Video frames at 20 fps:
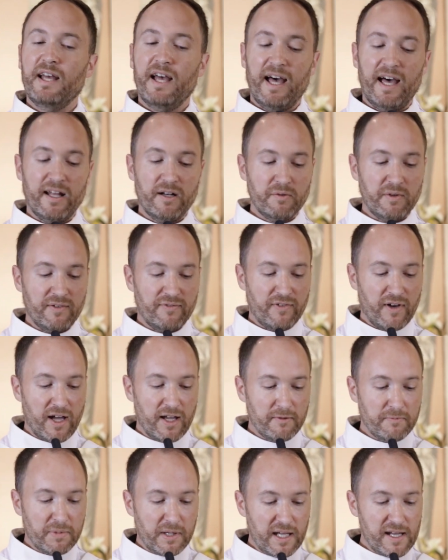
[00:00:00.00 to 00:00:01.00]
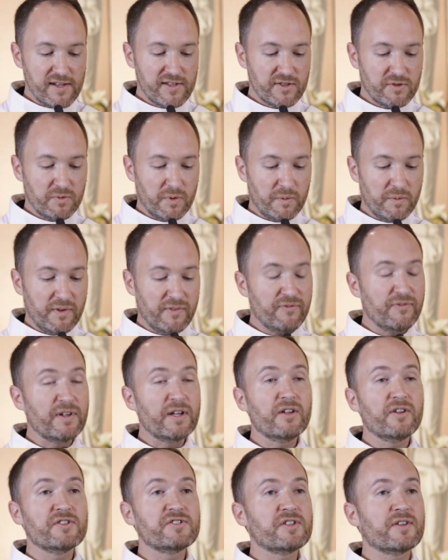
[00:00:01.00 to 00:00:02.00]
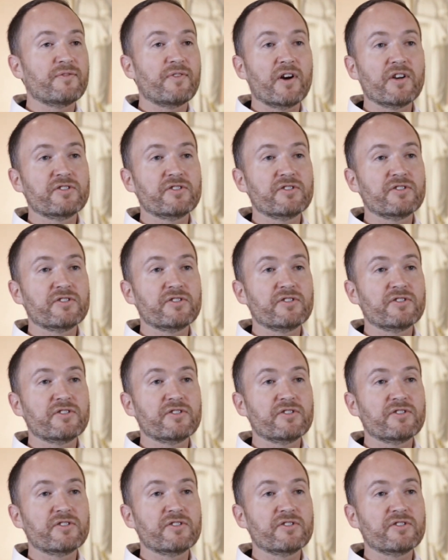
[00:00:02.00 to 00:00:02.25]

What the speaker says: How do we find peace when we feel as if